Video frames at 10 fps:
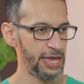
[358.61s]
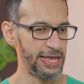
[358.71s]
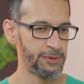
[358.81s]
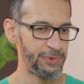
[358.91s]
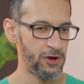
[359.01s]

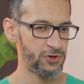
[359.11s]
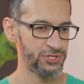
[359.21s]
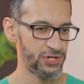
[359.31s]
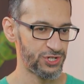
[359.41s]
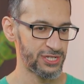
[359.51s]
And the
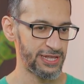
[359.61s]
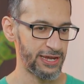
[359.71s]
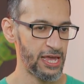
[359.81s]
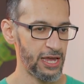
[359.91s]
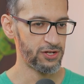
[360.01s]
boundaries are just
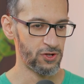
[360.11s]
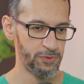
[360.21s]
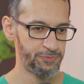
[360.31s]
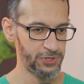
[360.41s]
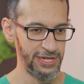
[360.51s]
like,
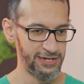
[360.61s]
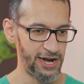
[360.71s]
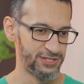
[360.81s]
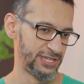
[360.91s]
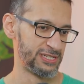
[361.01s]
don't put the
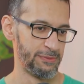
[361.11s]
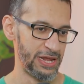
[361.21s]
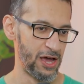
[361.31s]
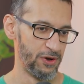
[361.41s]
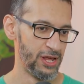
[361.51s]
entire system
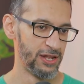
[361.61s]
down.